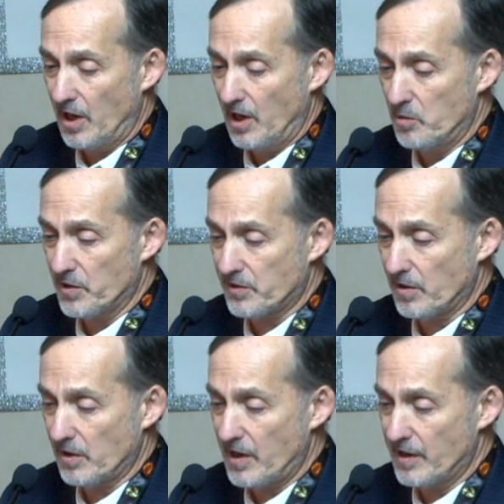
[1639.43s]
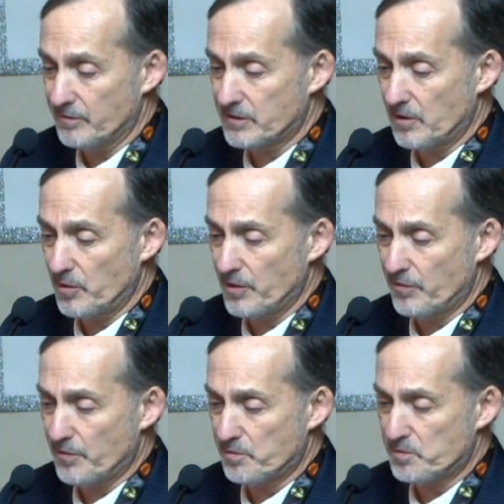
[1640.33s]
with their life. So
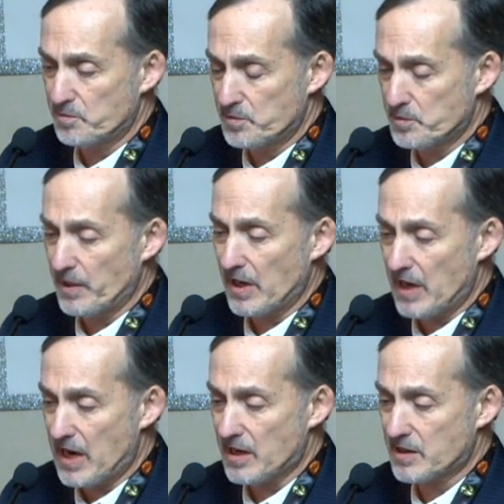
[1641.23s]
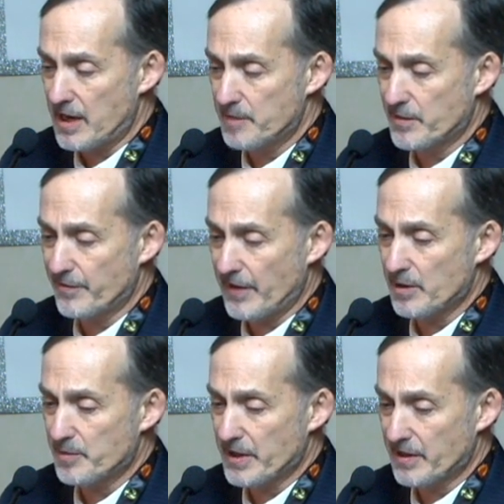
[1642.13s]
we've spent a lot of time
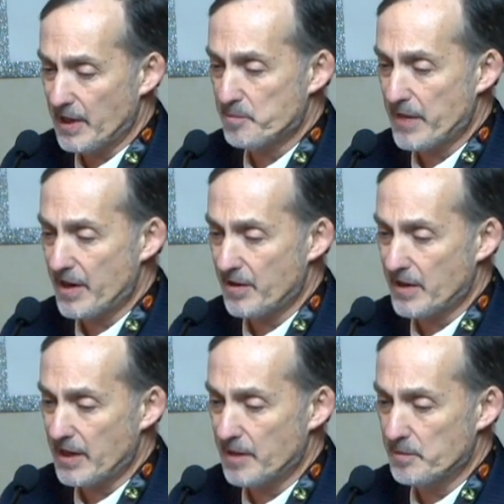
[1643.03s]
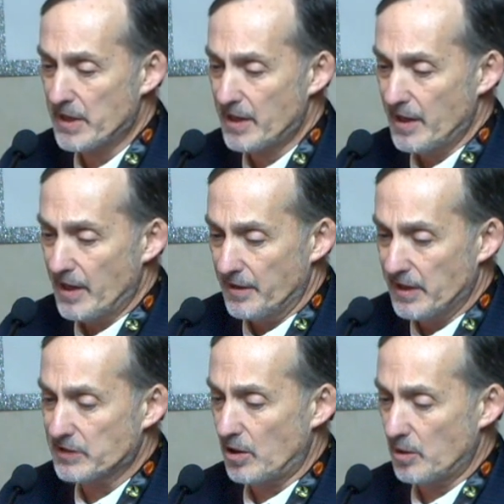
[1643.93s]
developing that paradigm, and
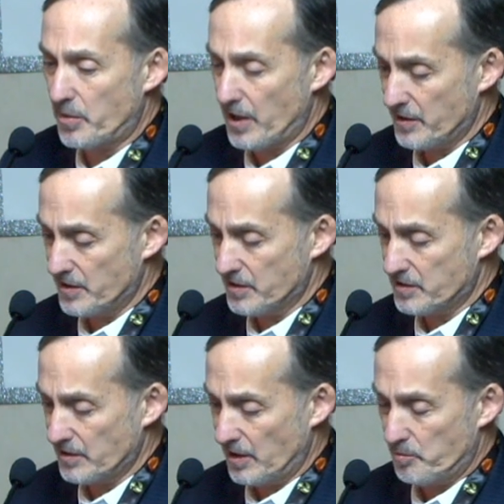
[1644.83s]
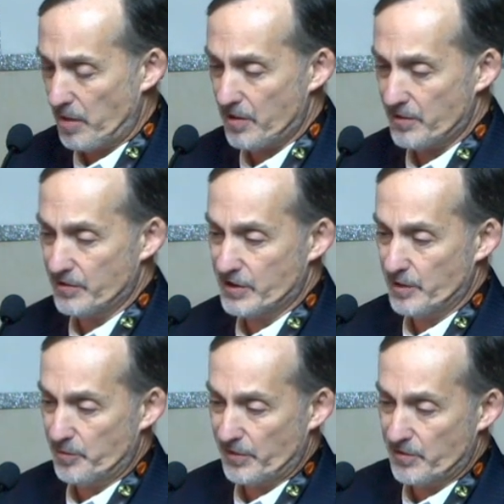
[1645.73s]
that's all part of this
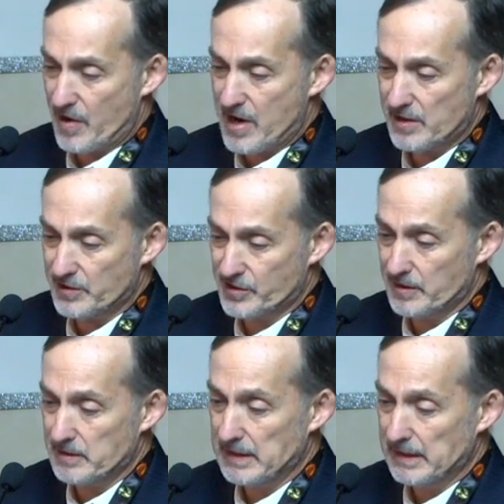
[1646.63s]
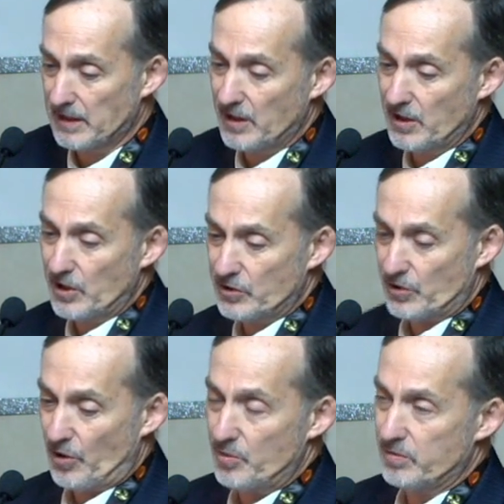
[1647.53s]
partnership with neurology.
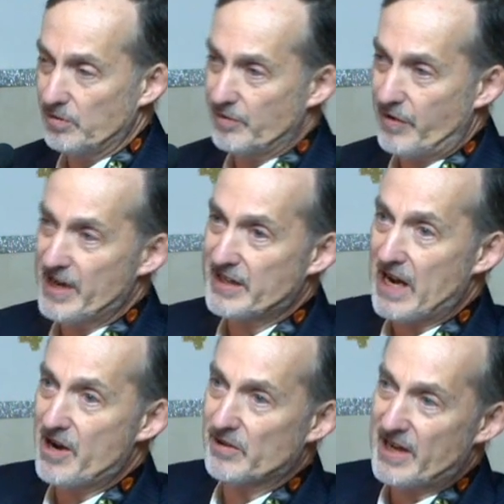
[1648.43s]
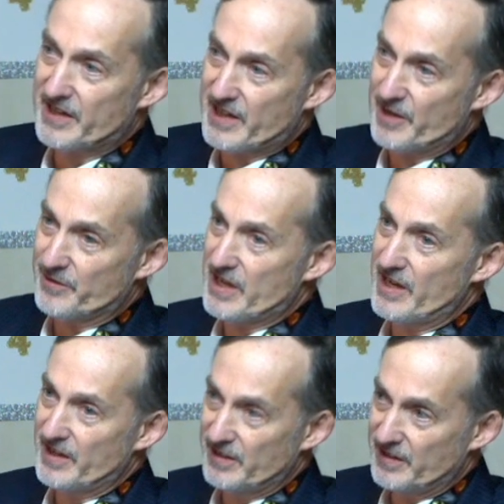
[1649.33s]
So if I had to outline kind of
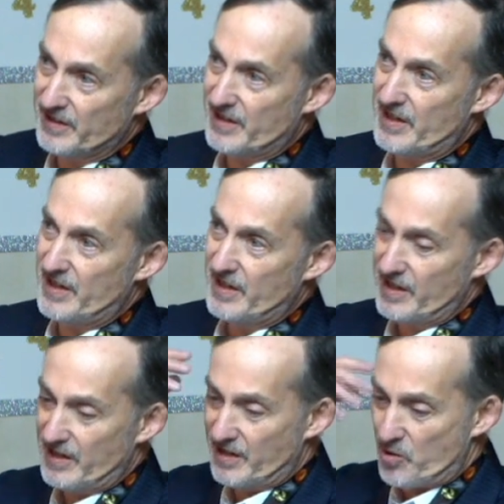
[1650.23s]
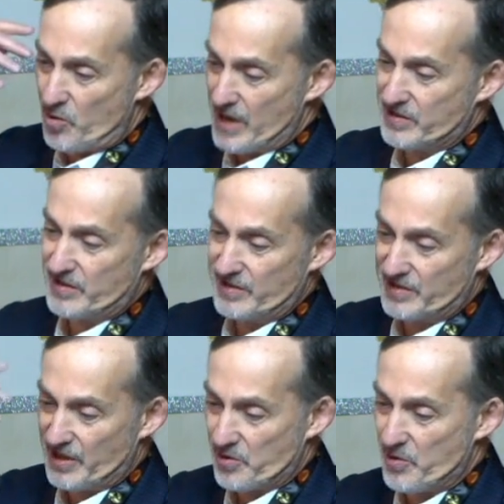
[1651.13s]
10 key questions
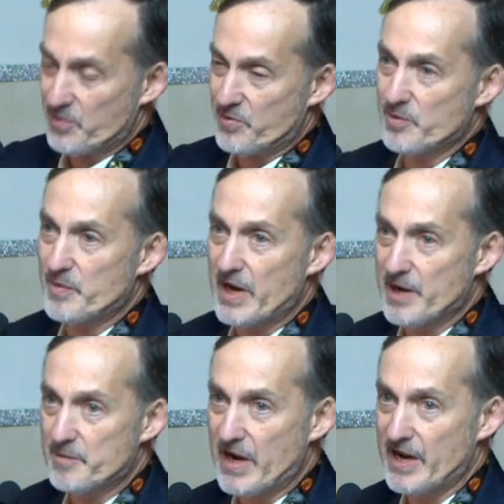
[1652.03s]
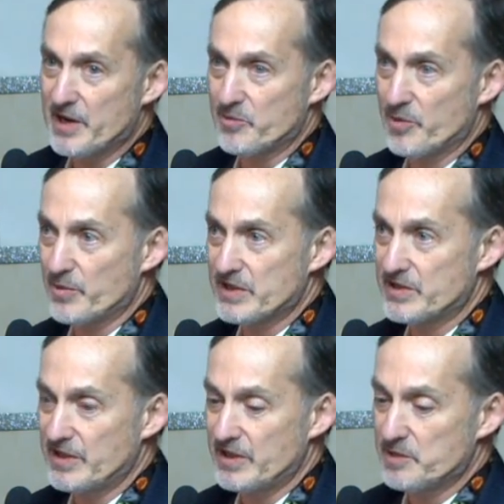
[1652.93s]
that go through my mind when we
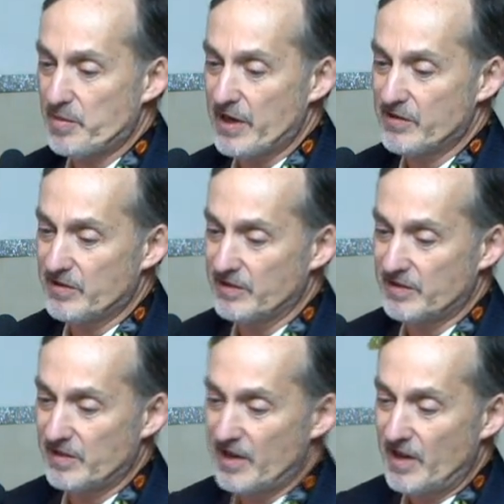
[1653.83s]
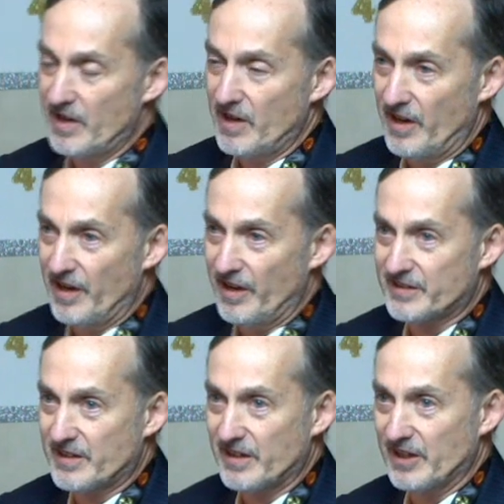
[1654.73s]
see these patients, it
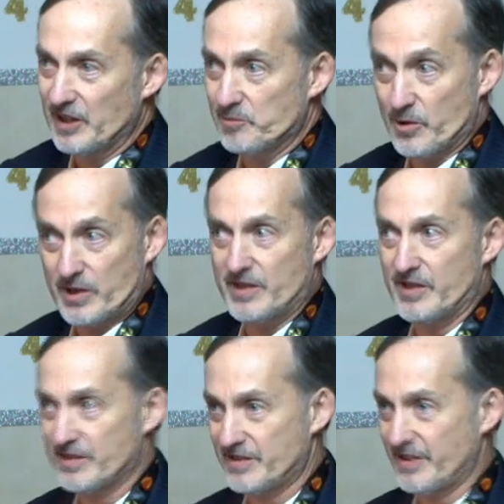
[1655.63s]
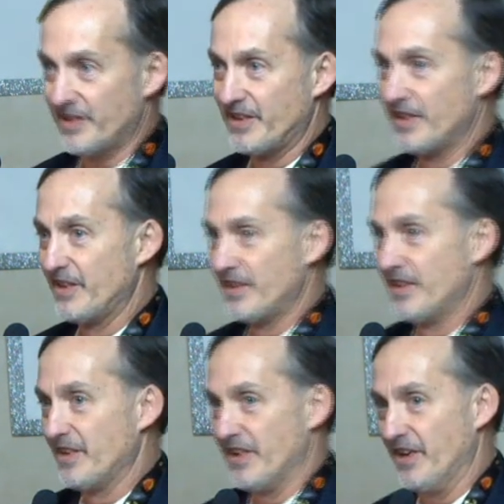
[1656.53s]
really is a
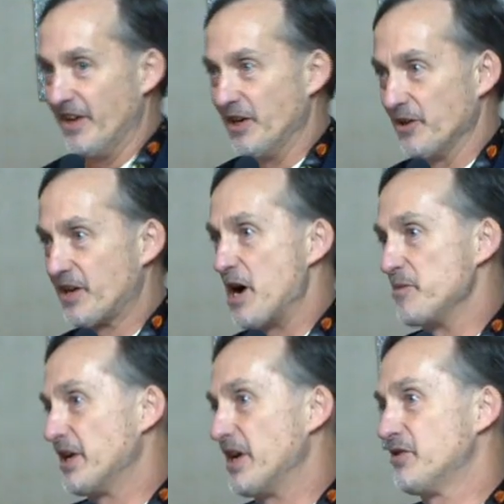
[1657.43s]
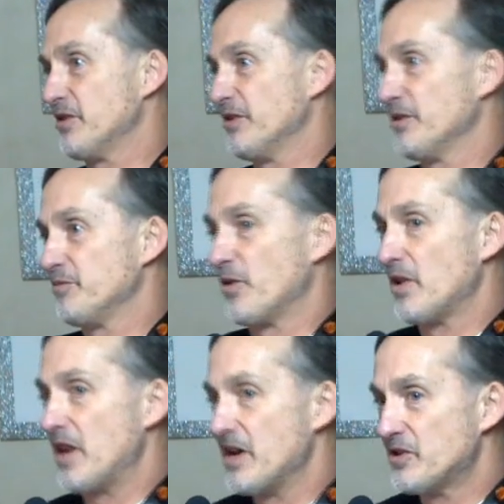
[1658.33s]
combination of
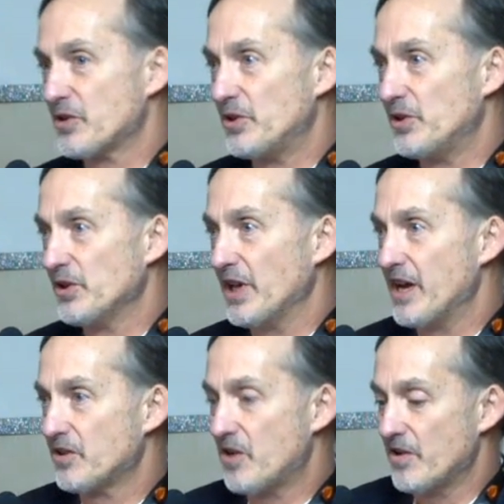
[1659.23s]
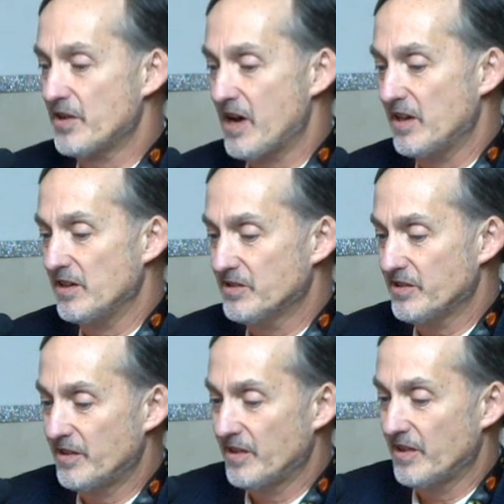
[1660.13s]
neurological and
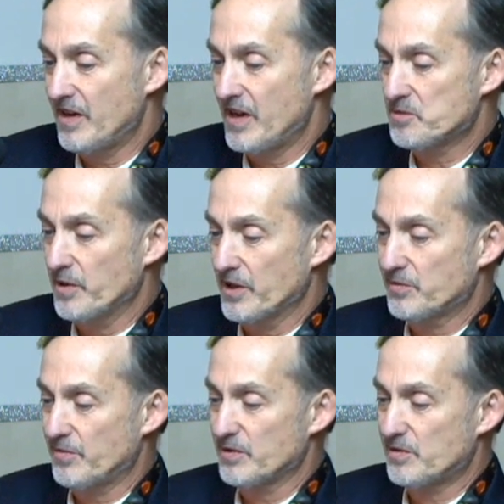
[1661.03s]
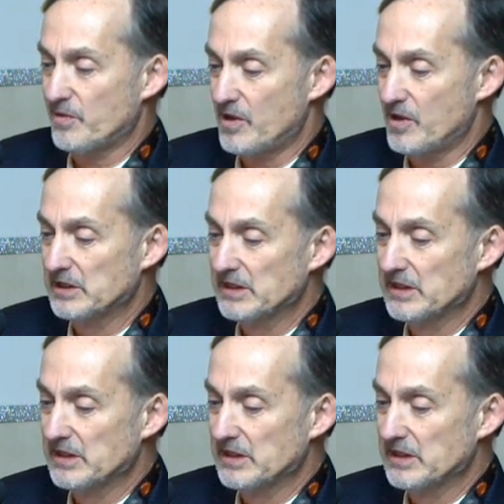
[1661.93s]
cardiology aspects. First of all,